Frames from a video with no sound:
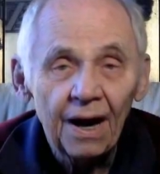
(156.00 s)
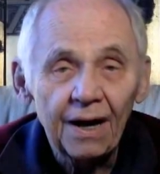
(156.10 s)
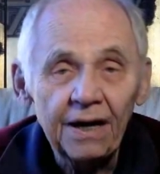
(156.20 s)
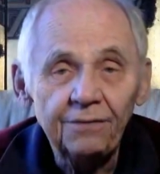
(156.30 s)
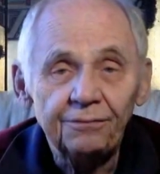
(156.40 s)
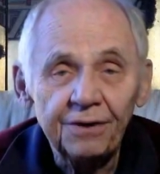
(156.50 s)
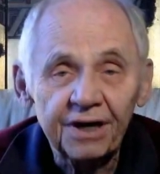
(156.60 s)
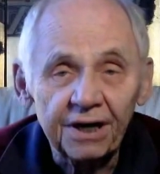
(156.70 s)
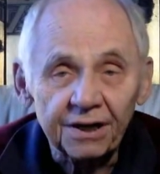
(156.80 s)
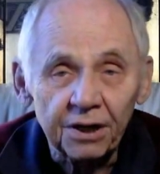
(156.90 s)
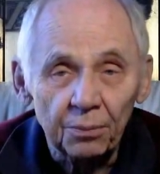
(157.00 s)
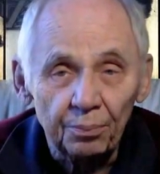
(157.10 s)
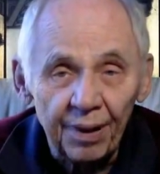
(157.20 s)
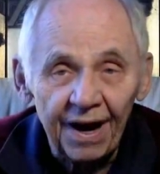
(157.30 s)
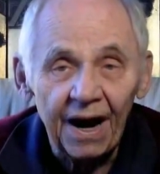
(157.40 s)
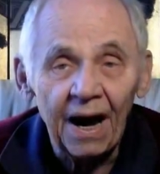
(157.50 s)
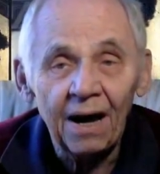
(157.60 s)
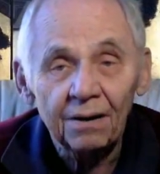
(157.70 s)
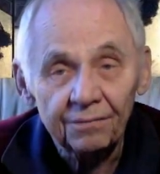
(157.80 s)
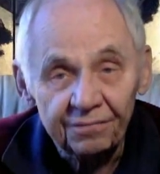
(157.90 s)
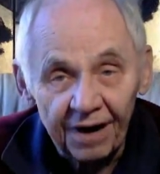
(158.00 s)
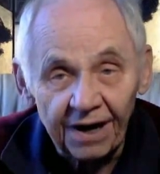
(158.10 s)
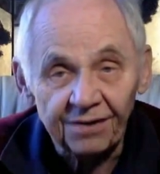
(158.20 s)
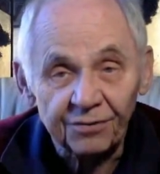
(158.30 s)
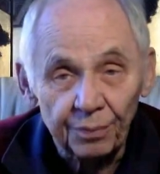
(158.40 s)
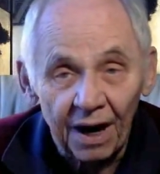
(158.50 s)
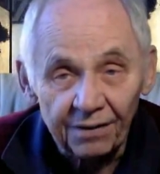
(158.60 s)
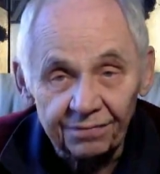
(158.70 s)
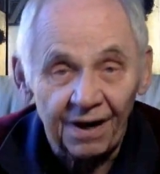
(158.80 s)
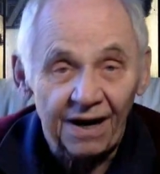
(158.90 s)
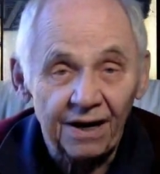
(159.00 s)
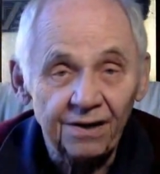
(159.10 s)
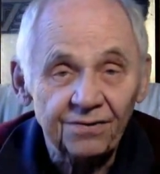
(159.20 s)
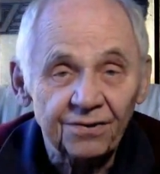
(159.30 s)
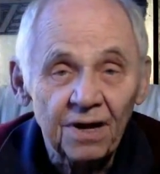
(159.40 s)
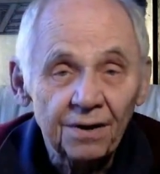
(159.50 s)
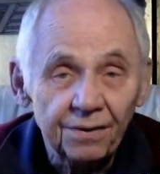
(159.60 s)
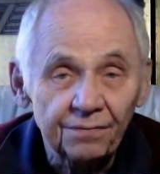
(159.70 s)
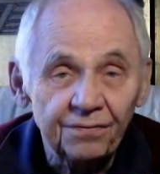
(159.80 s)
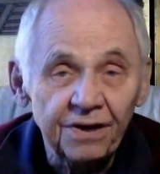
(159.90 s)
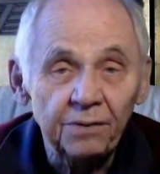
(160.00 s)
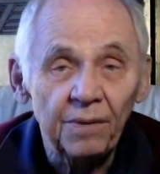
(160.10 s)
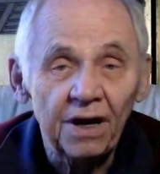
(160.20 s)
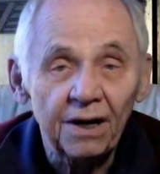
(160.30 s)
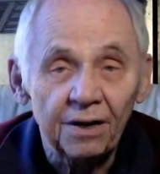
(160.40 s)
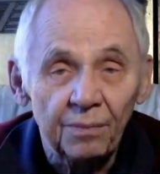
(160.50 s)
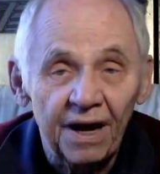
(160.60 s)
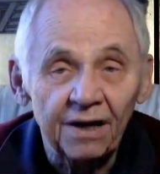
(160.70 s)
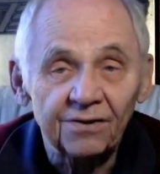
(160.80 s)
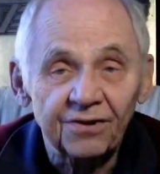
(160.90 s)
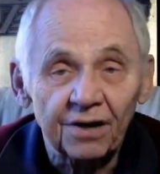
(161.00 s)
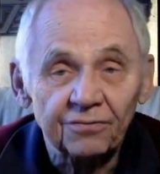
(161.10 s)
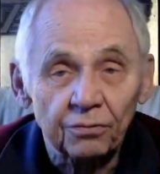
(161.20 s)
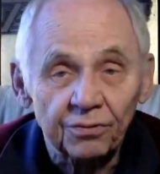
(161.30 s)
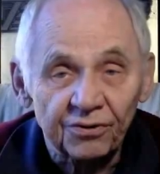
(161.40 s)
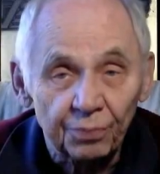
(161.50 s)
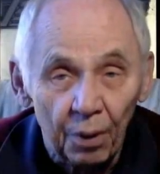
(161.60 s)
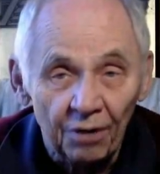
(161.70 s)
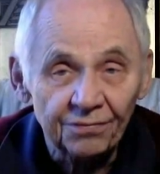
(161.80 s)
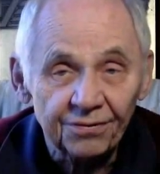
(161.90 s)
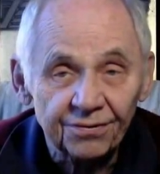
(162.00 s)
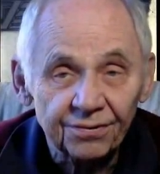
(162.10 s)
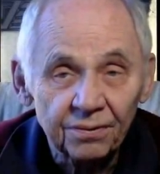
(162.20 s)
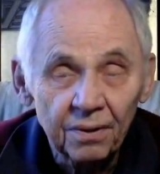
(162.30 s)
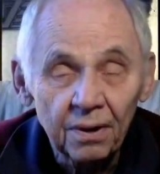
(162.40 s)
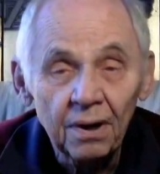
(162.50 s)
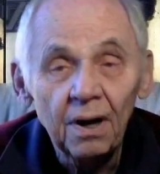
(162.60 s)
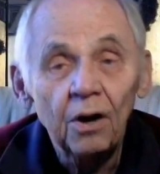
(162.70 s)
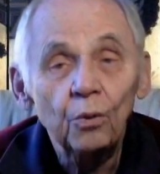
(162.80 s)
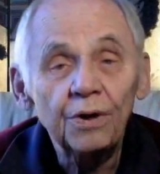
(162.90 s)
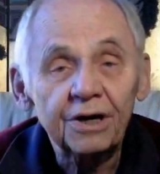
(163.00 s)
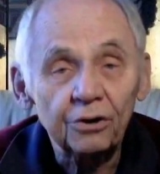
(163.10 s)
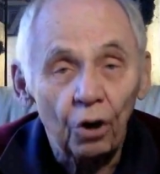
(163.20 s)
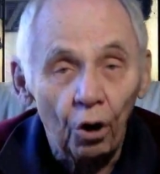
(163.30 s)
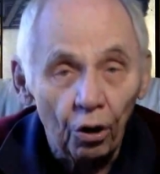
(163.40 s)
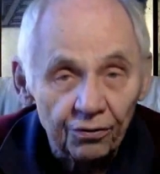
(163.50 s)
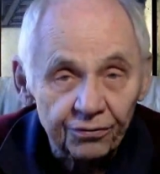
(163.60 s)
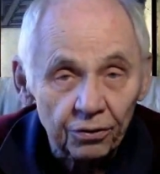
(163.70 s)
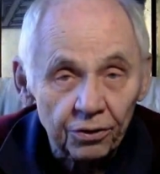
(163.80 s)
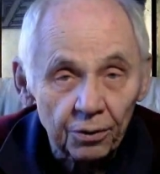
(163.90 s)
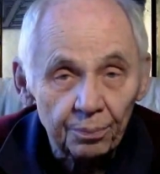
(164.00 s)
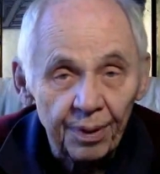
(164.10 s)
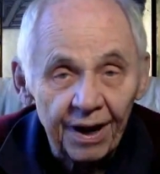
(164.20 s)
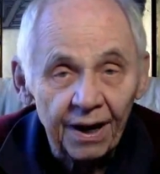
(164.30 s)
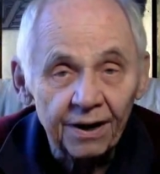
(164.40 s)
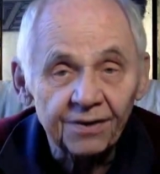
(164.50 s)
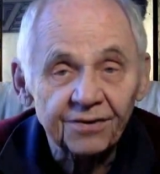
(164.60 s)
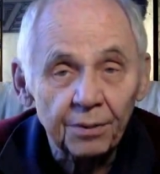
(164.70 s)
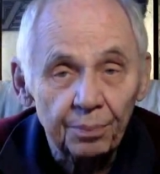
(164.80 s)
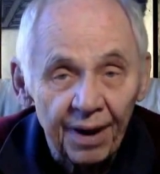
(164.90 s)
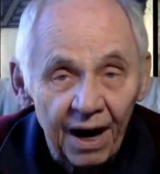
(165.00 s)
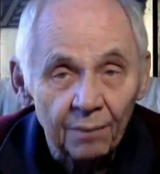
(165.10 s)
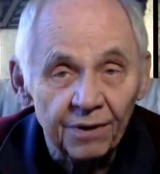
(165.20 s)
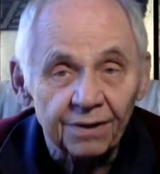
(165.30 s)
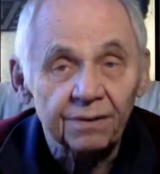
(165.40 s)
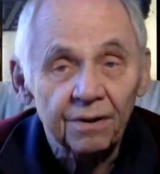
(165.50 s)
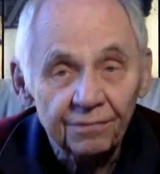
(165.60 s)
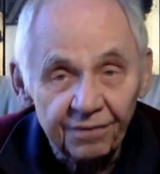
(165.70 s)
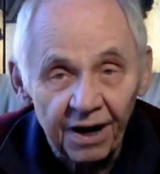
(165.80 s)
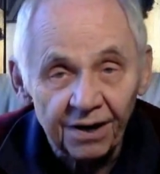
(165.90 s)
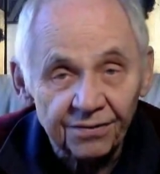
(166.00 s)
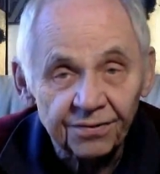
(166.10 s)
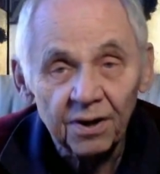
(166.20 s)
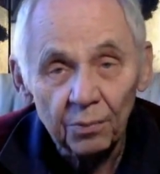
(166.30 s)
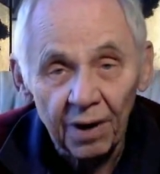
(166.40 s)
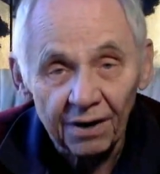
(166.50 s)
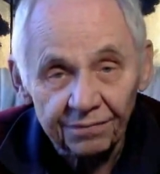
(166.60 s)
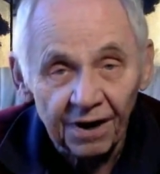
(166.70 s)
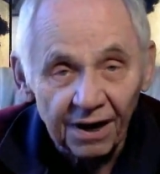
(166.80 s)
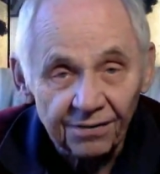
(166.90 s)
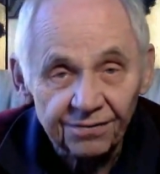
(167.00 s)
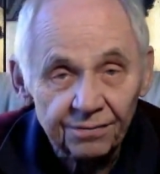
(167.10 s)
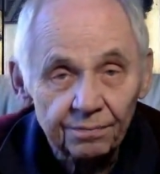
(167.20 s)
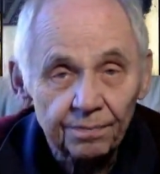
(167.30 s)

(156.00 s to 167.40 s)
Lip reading: if we can compare phase by phase the female and male sexual response, we can also compare its impairment phase by phase.